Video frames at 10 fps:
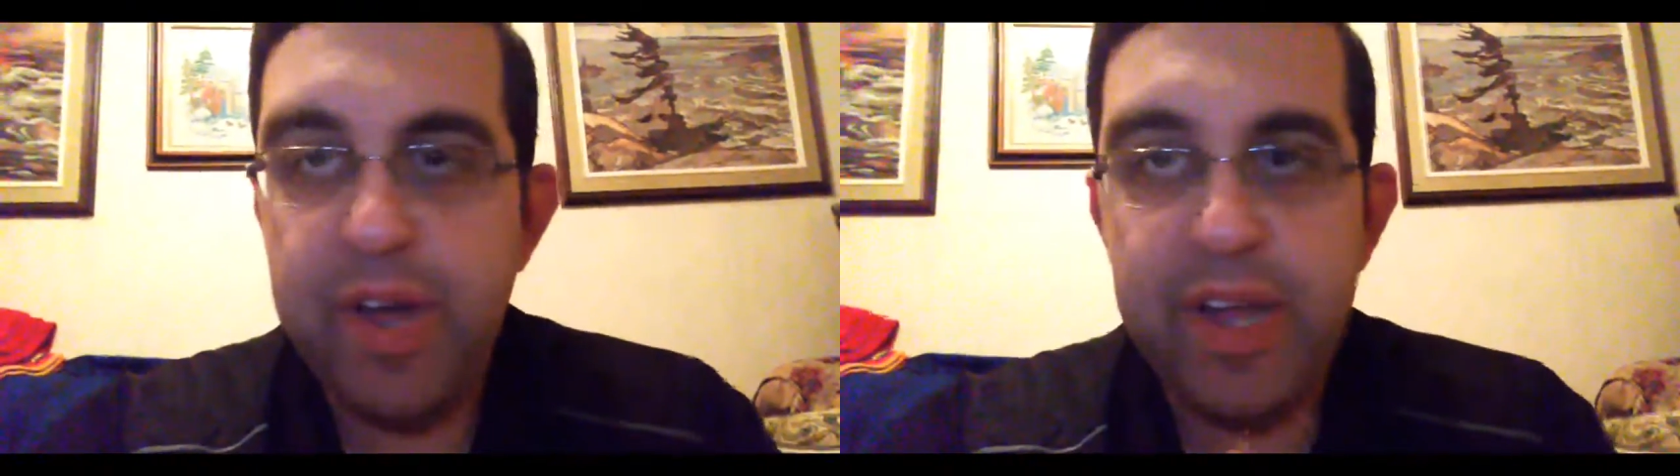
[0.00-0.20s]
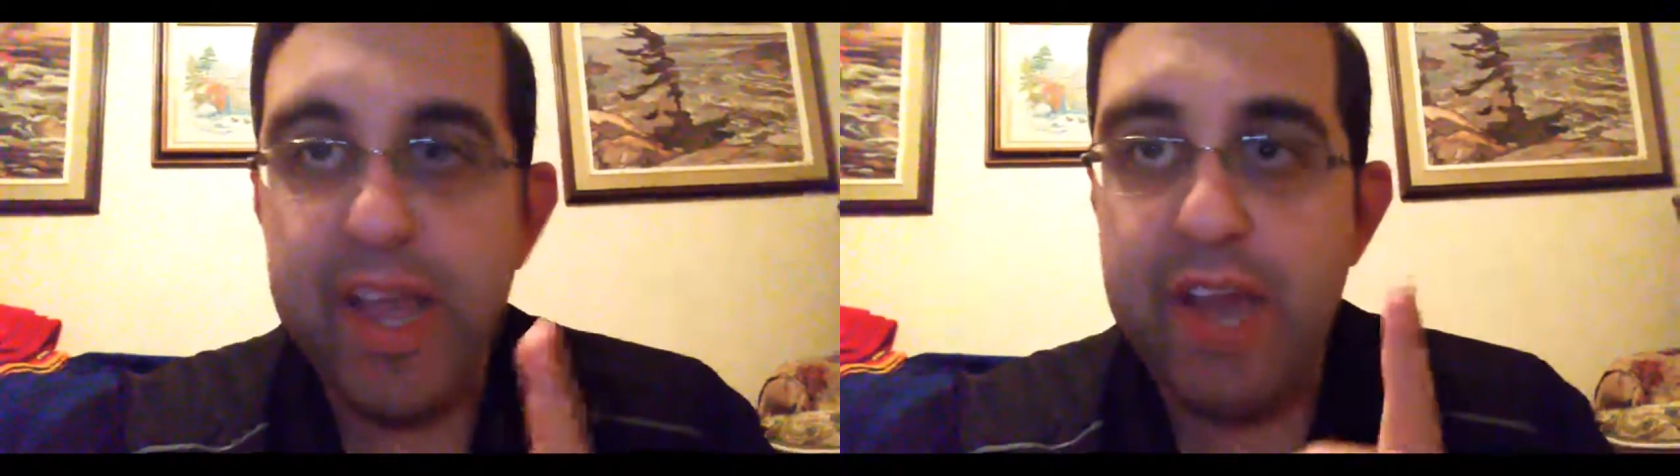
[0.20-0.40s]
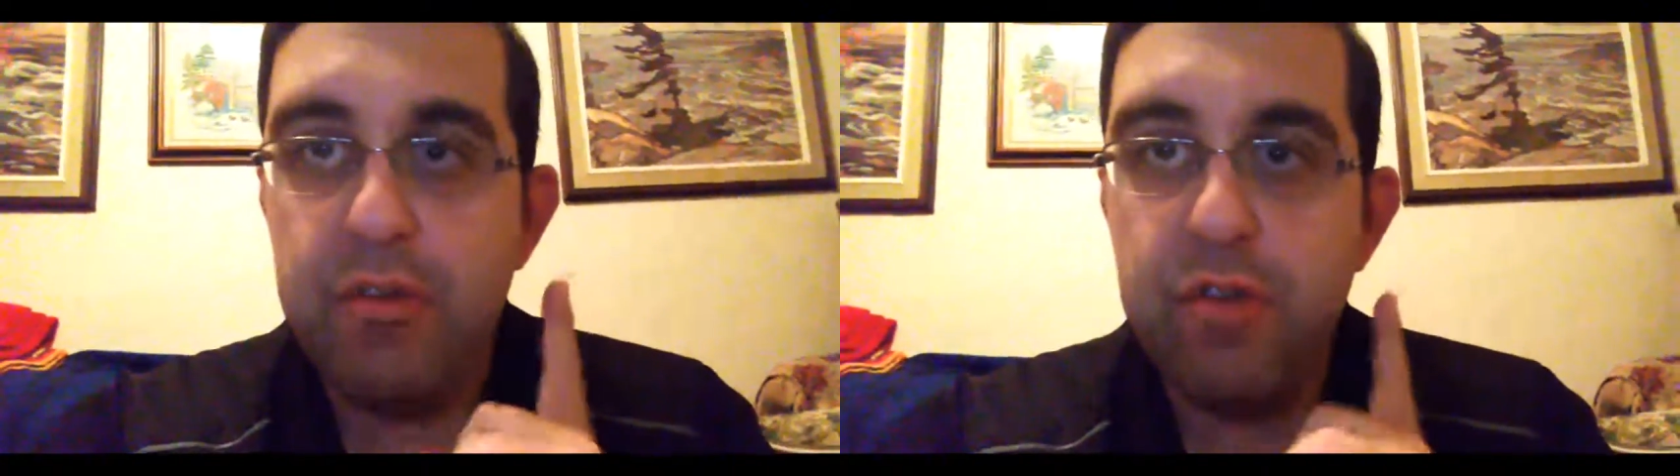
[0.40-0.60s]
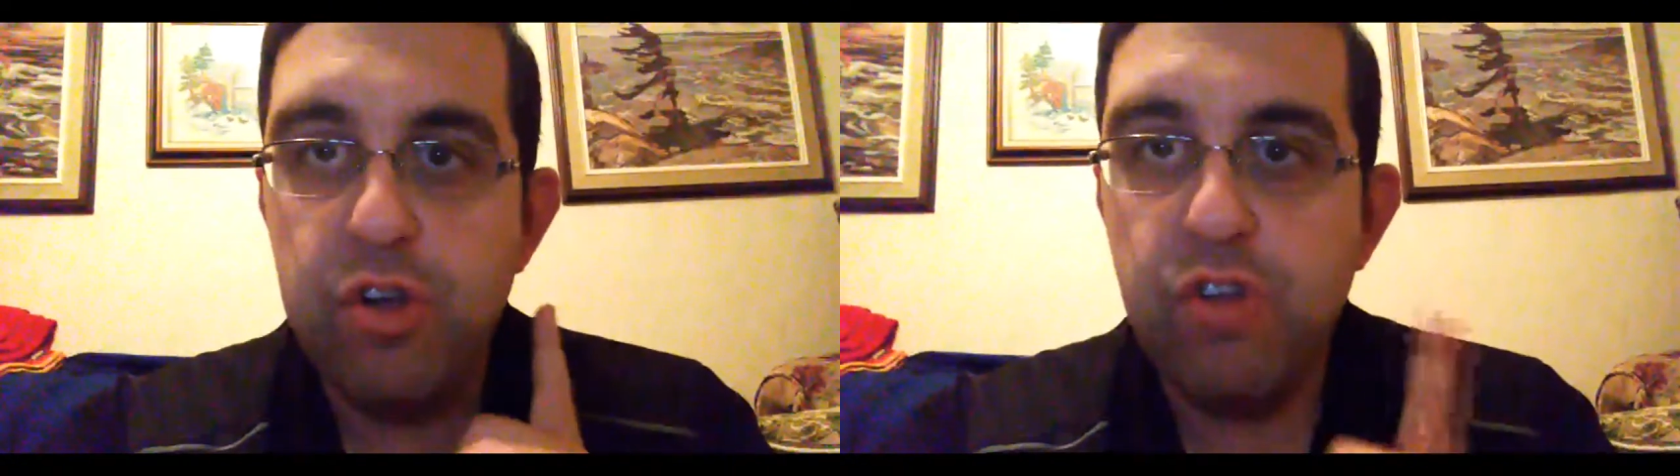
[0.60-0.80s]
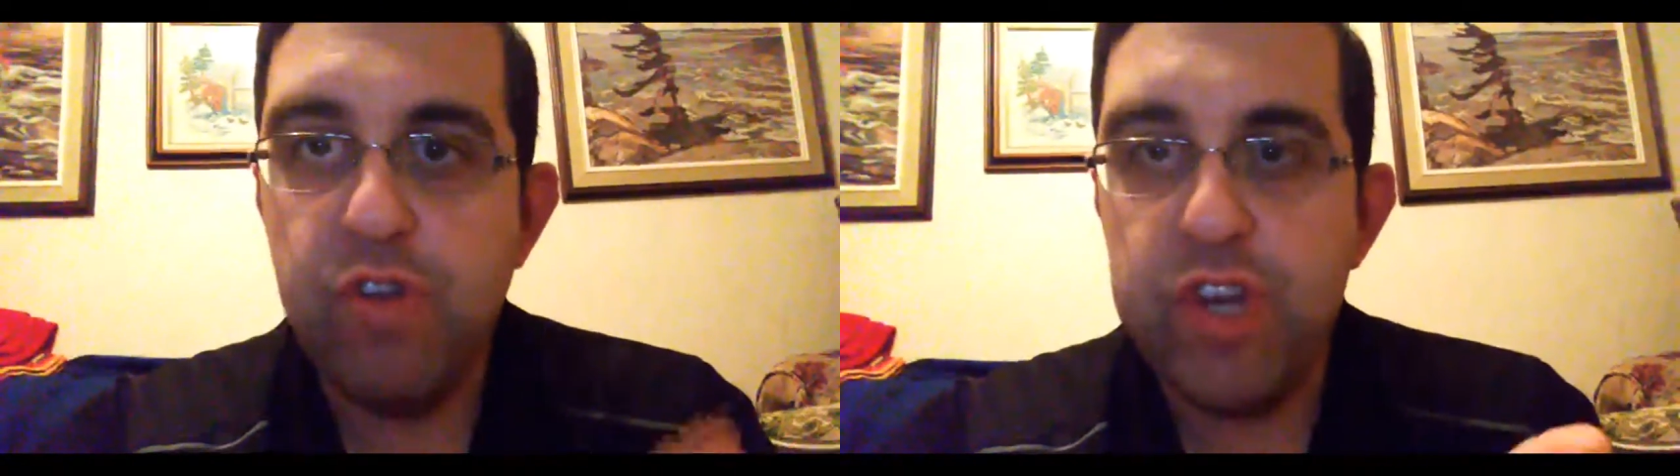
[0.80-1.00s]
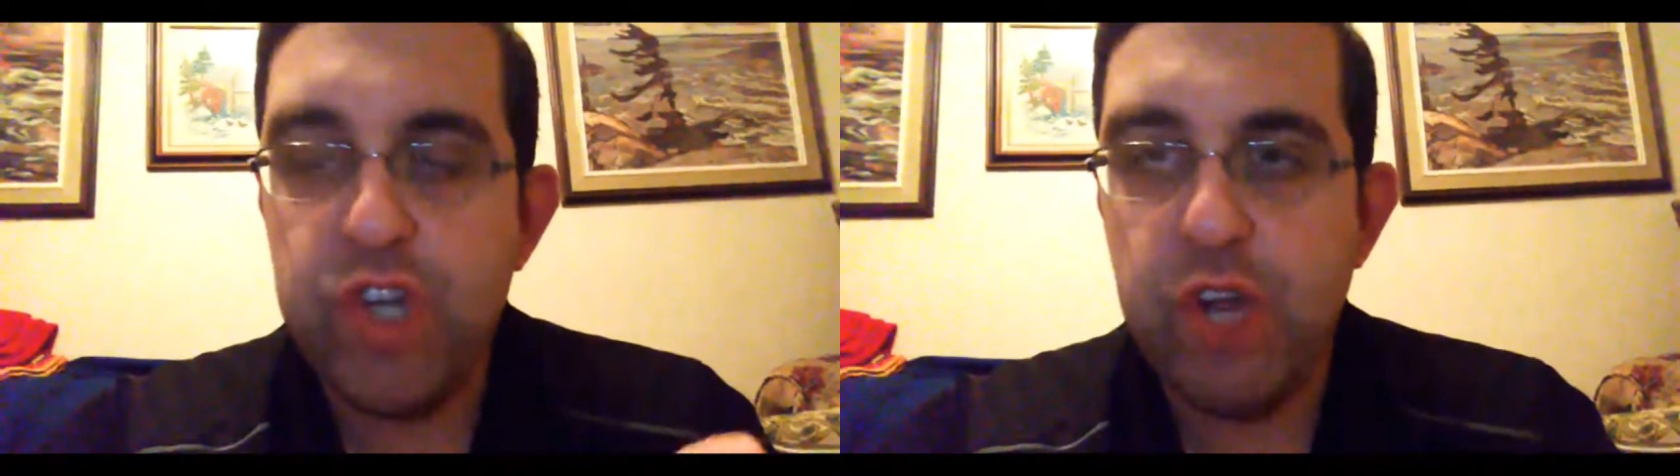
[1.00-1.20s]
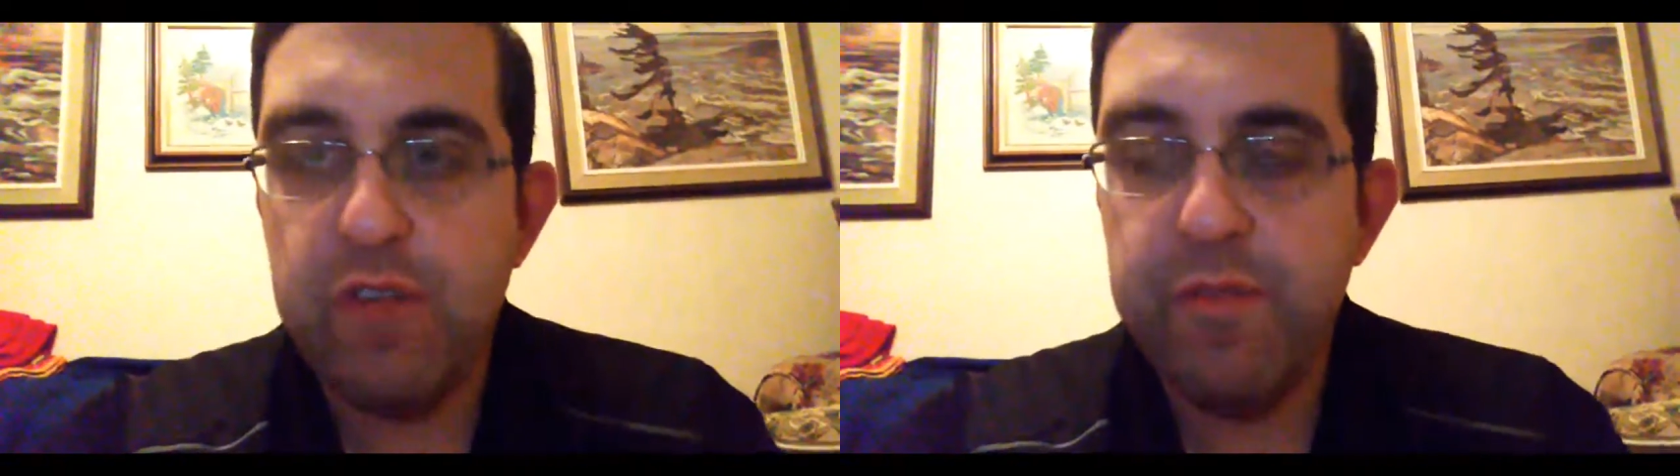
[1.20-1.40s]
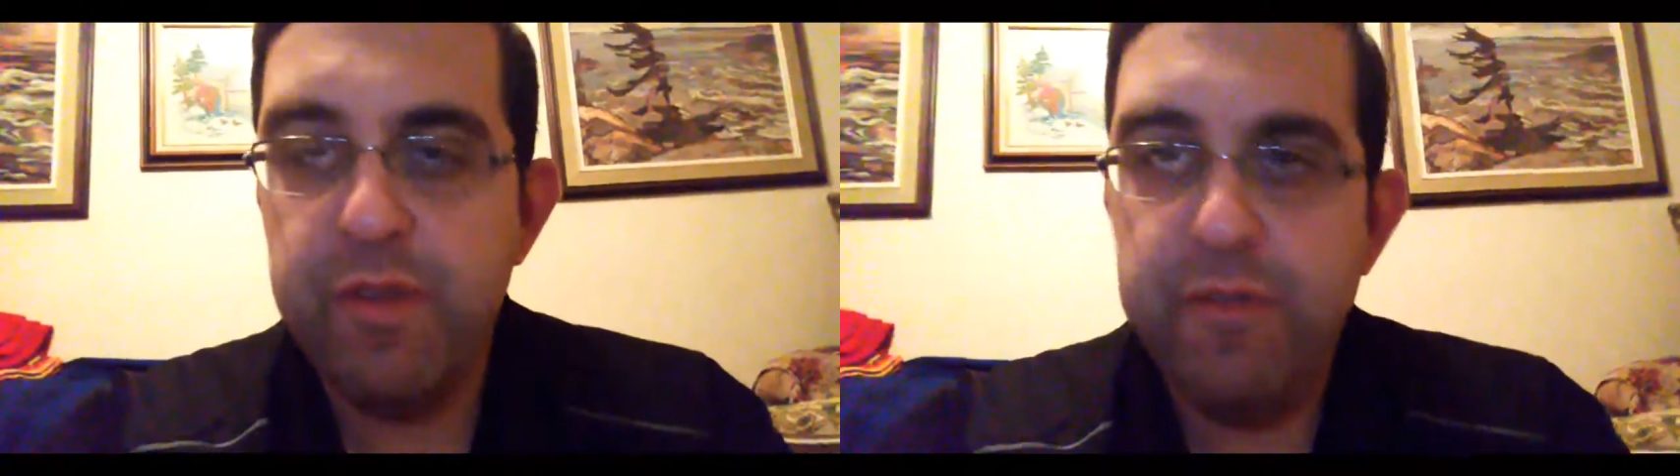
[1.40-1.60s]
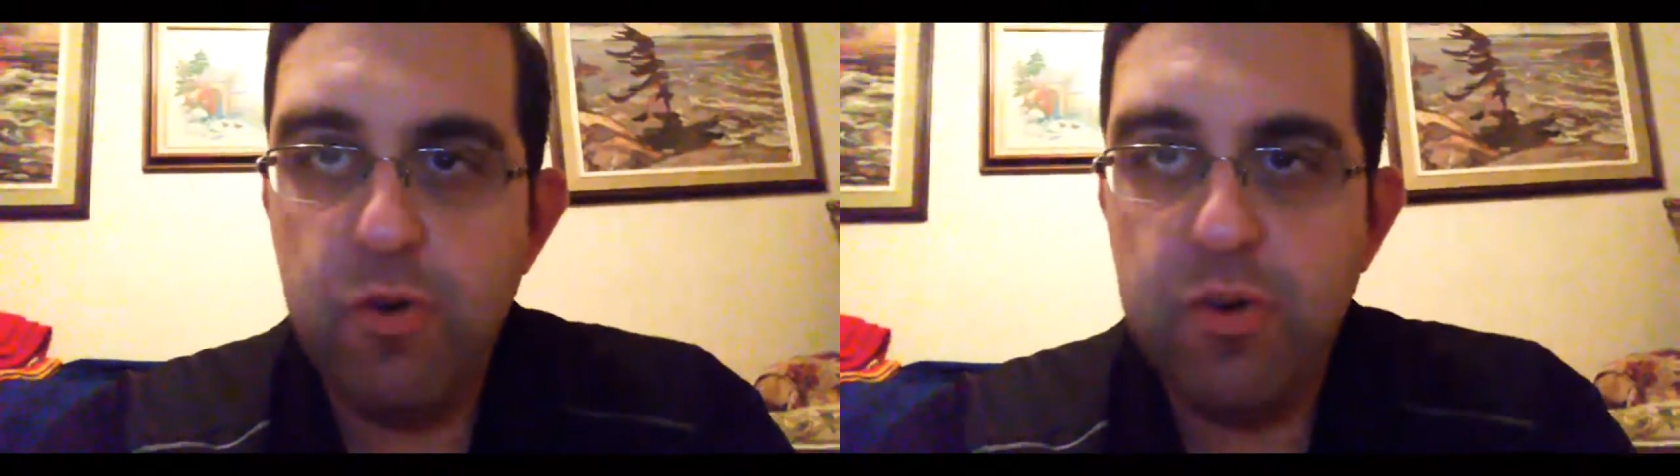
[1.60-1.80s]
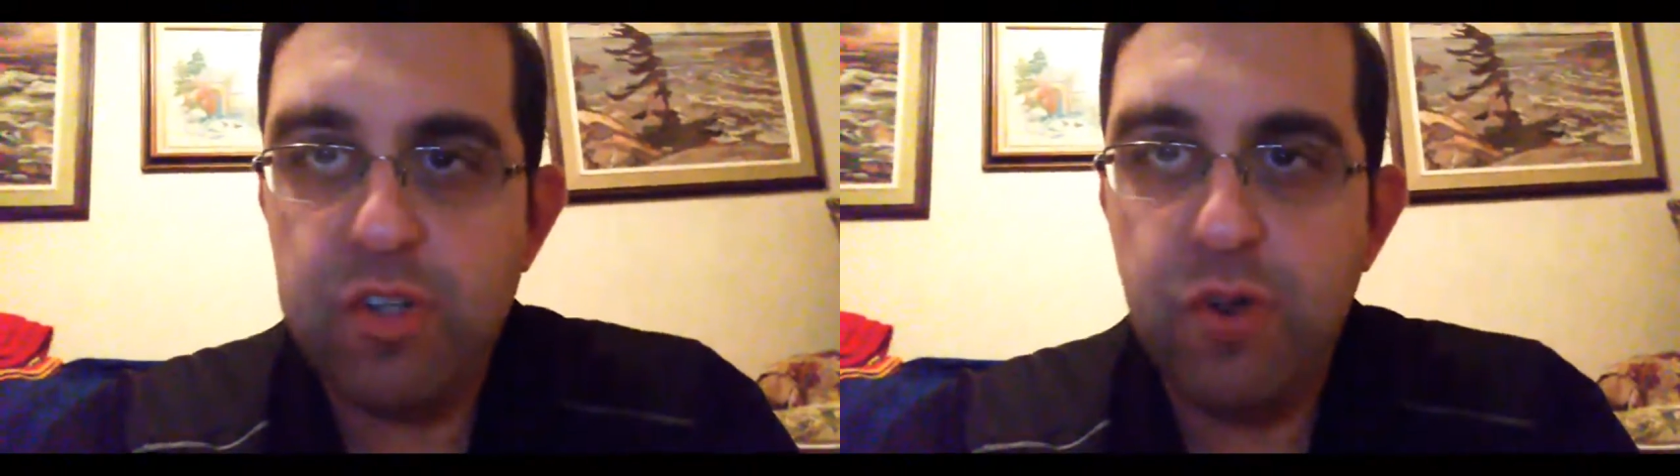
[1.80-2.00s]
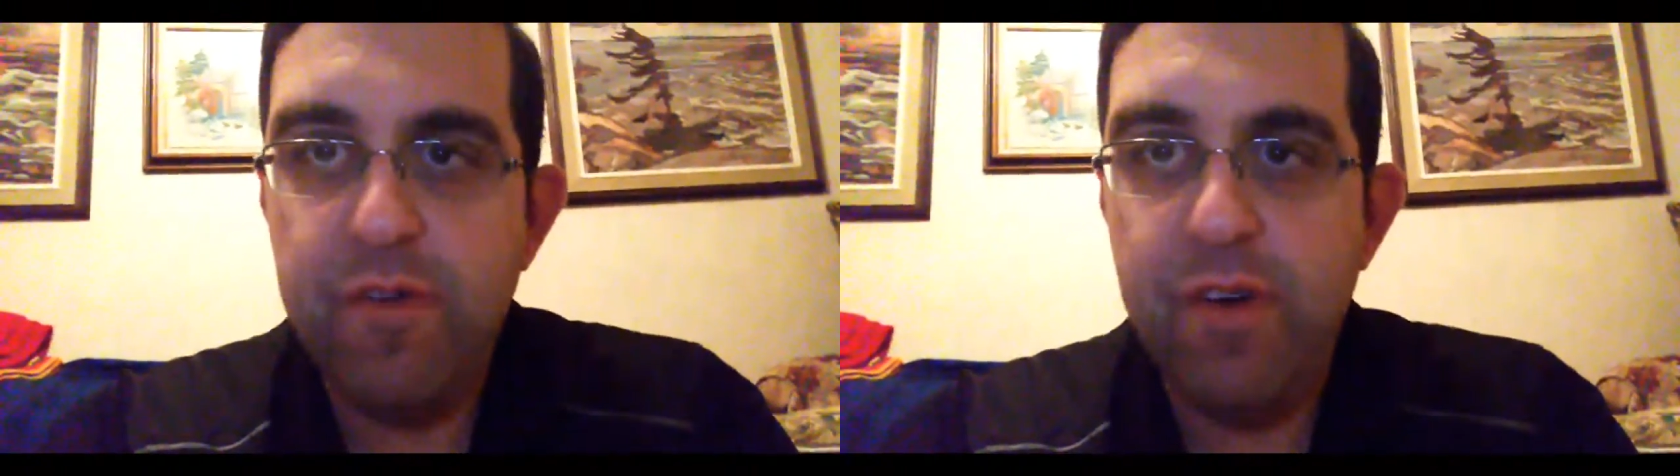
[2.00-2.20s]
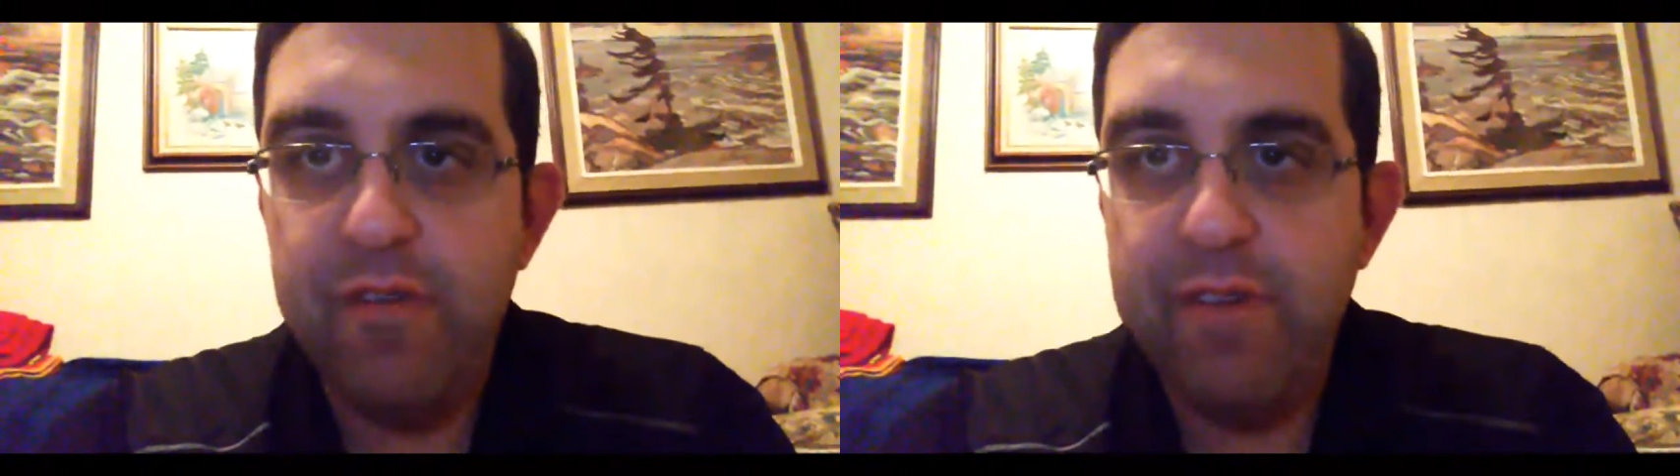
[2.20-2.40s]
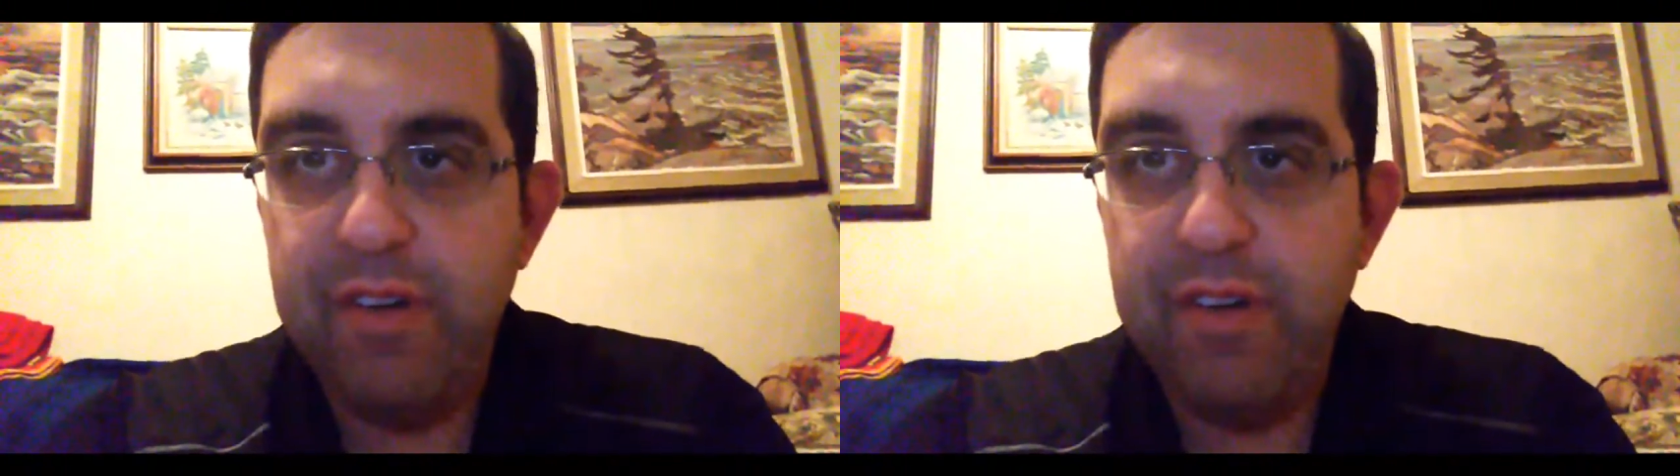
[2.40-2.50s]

Again, great chart from the folks over at